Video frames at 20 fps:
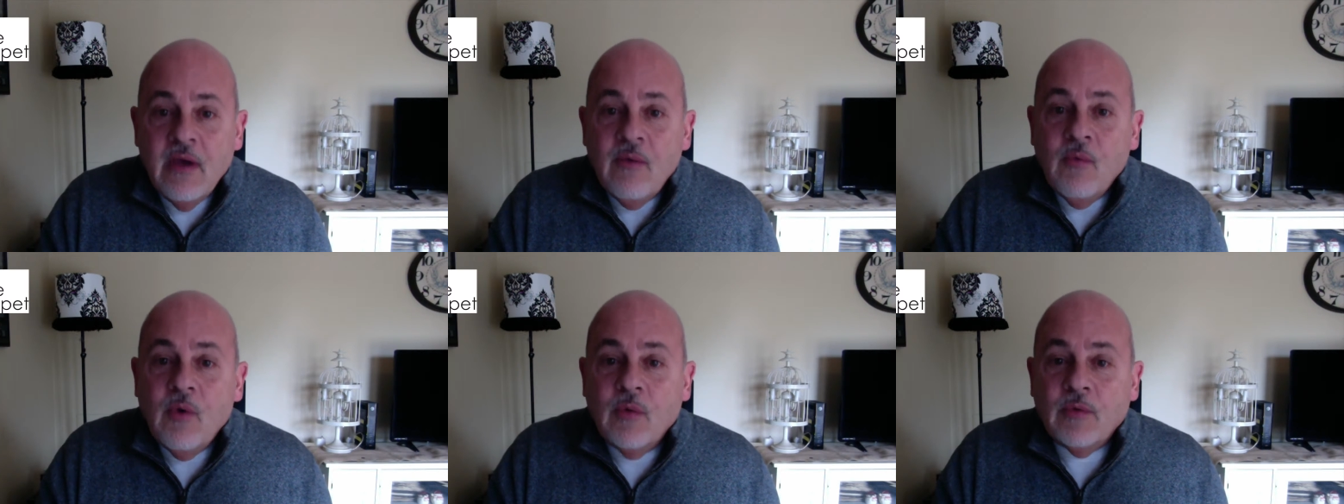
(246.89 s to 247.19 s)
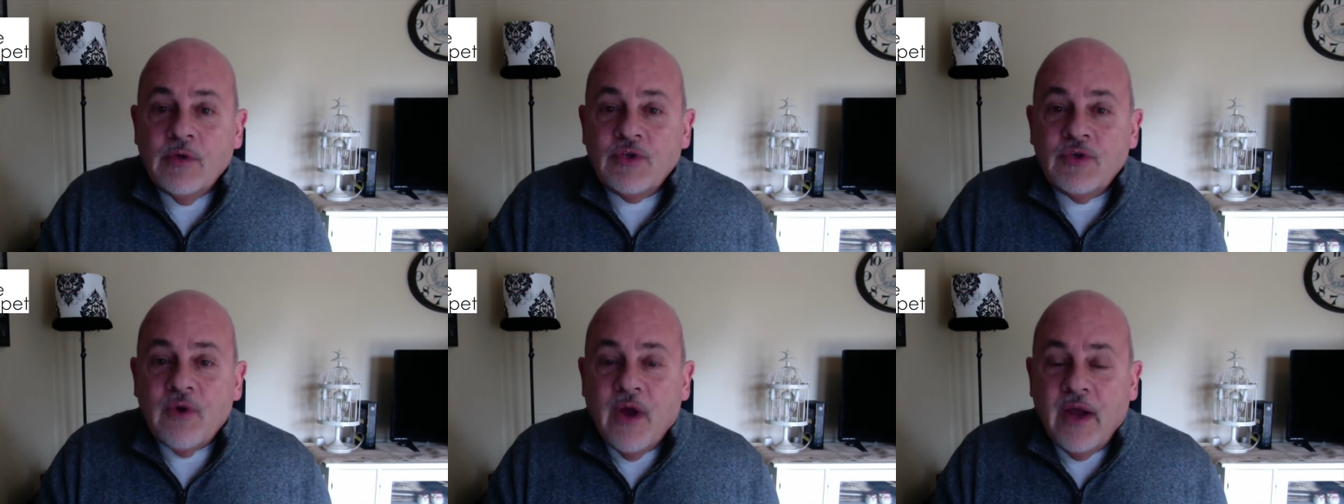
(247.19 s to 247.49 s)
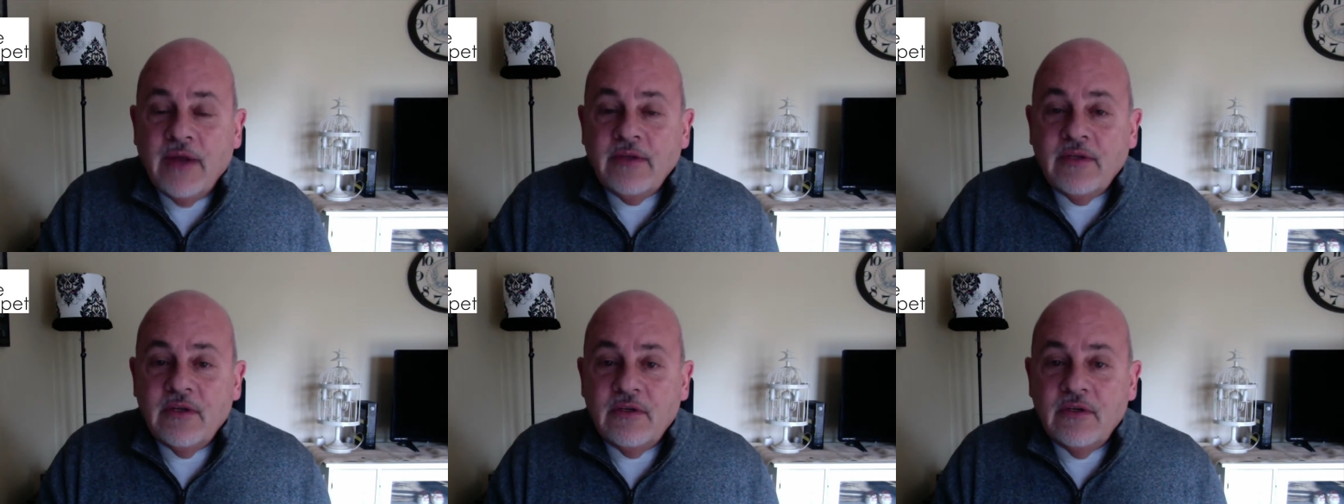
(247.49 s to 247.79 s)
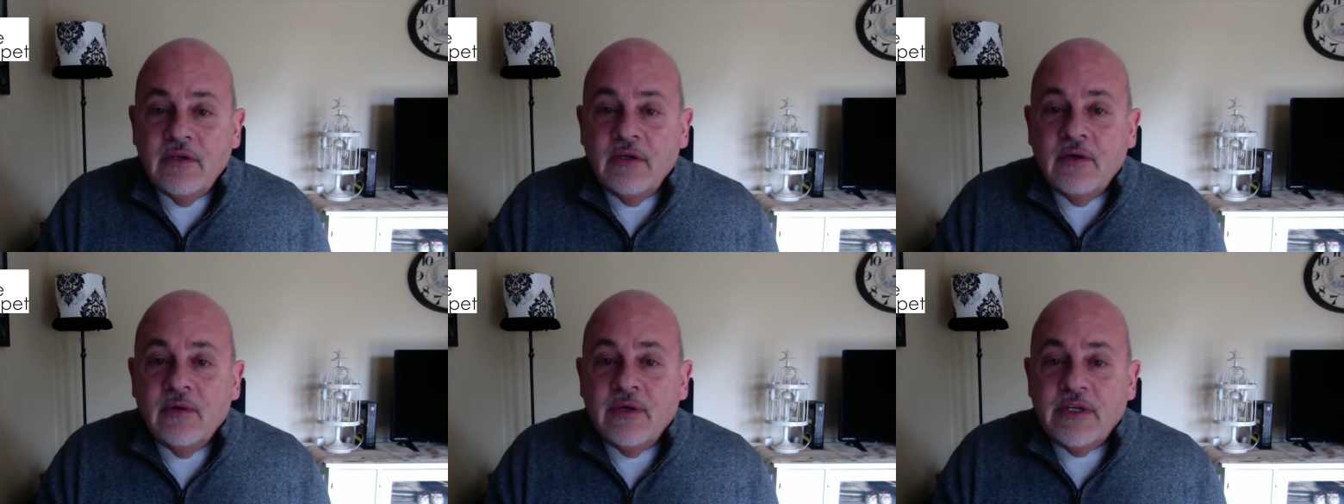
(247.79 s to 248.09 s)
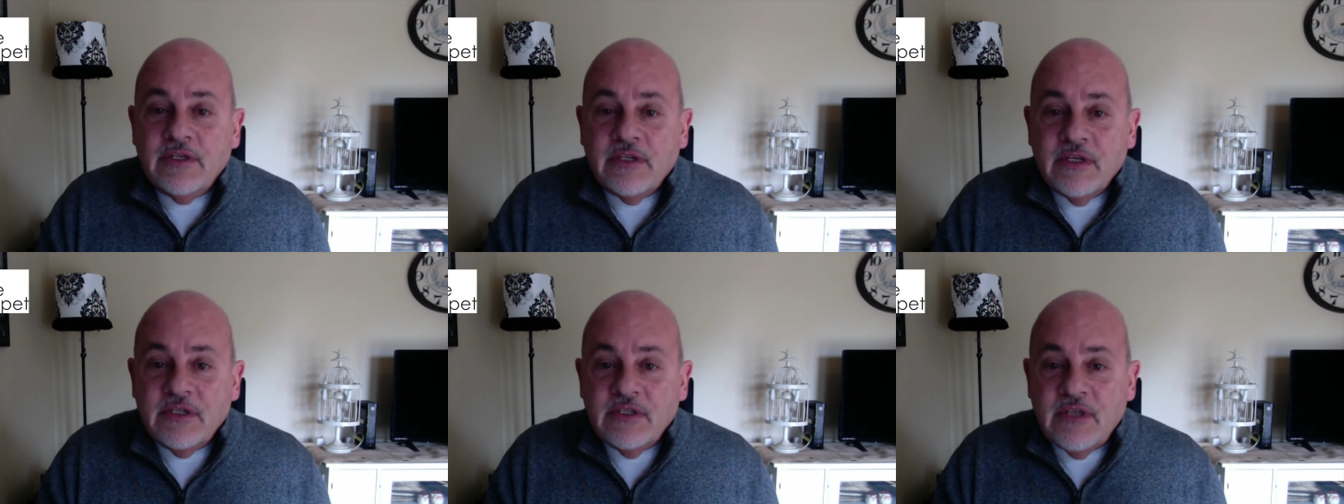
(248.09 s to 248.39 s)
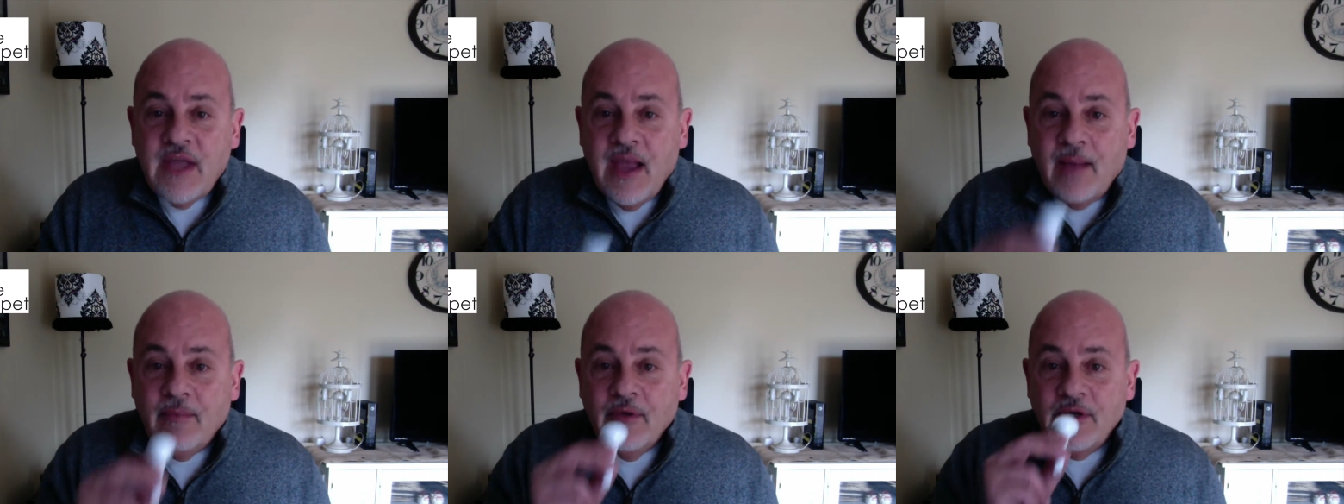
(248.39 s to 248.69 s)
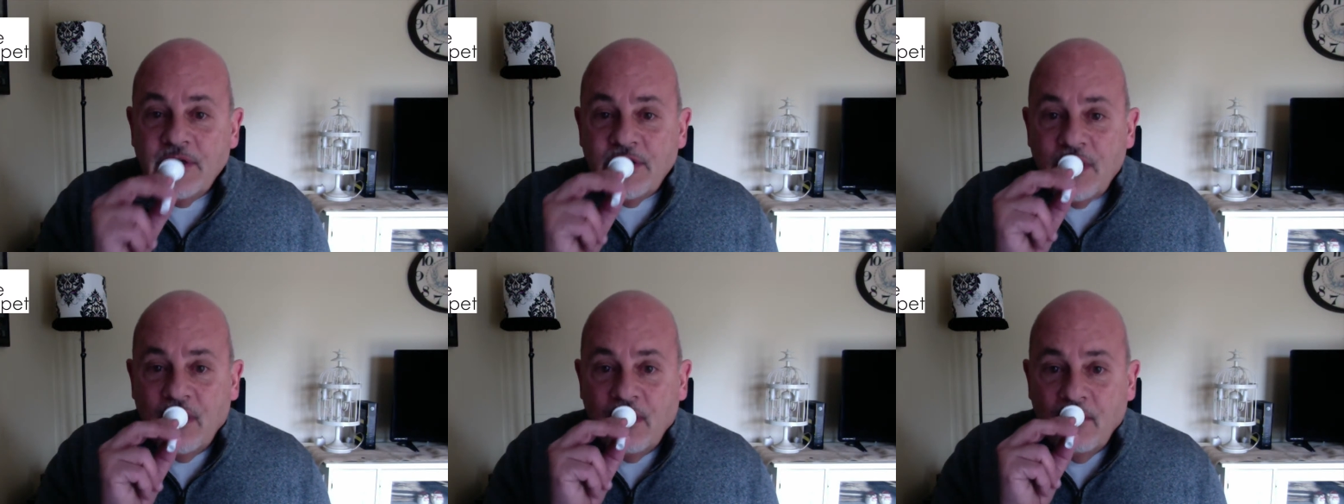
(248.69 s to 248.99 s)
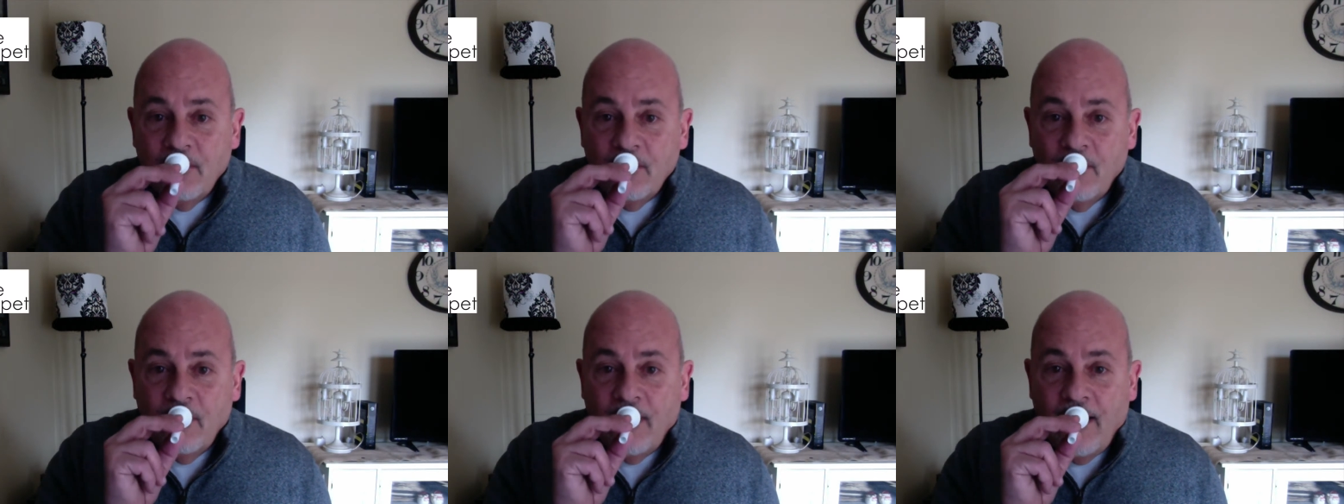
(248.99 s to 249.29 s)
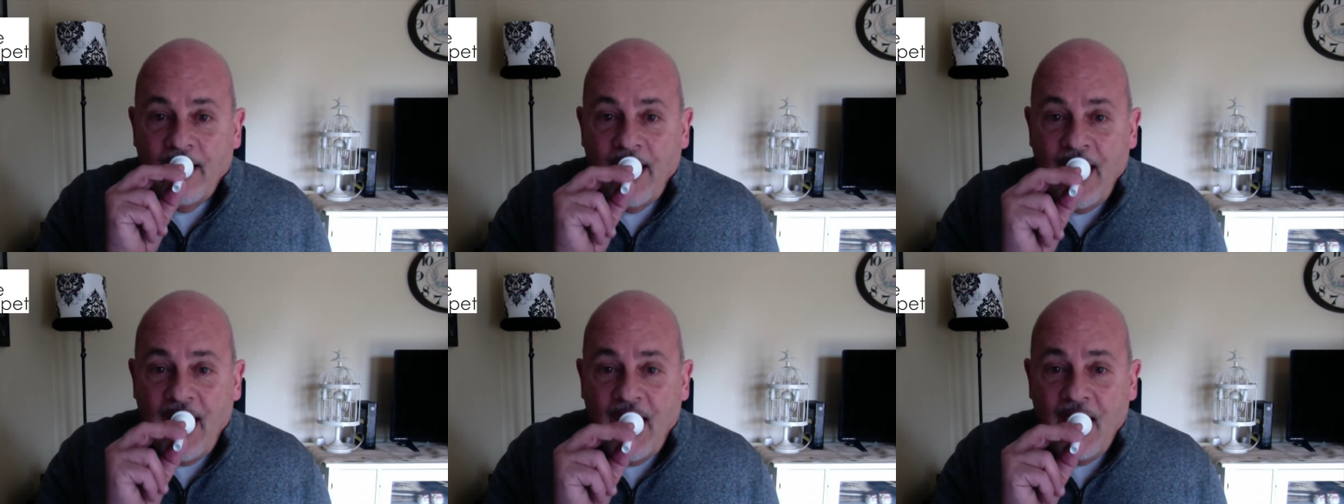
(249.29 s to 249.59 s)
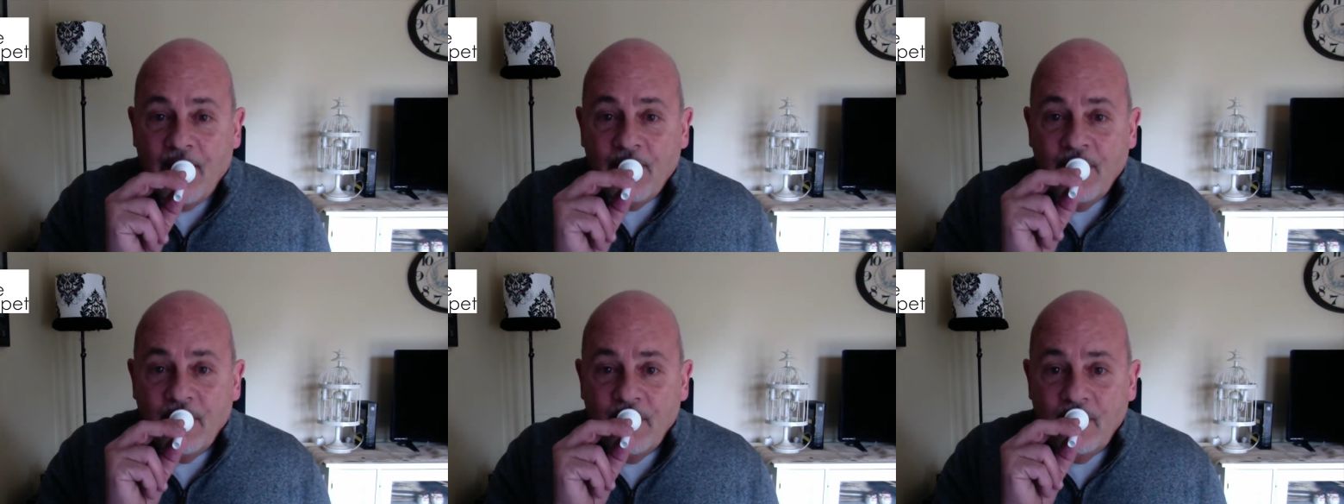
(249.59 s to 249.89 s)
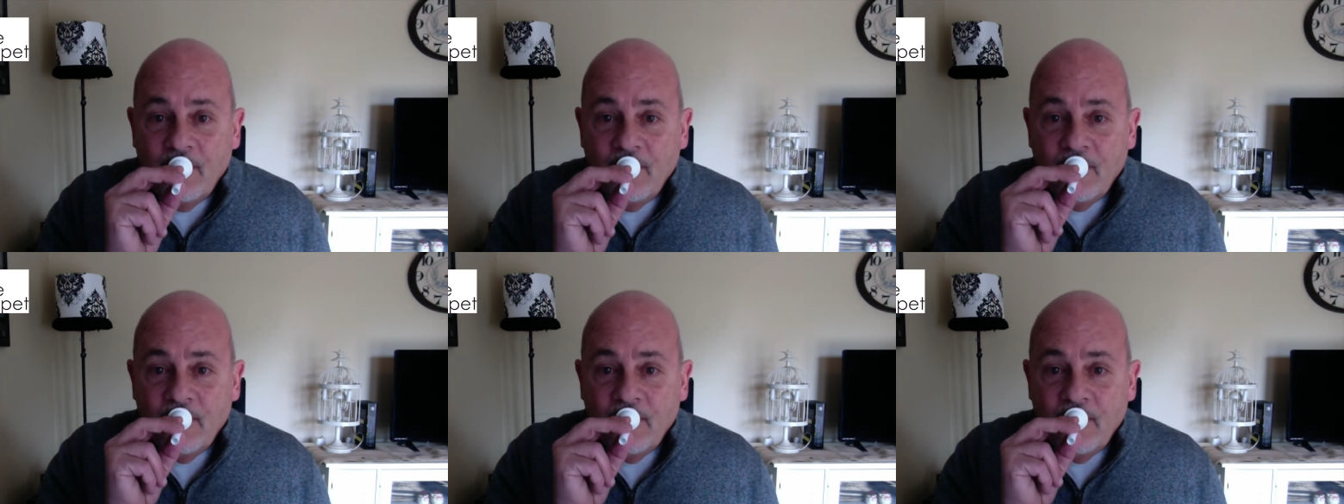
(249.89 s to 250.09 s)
What we're trying to do is establish a habit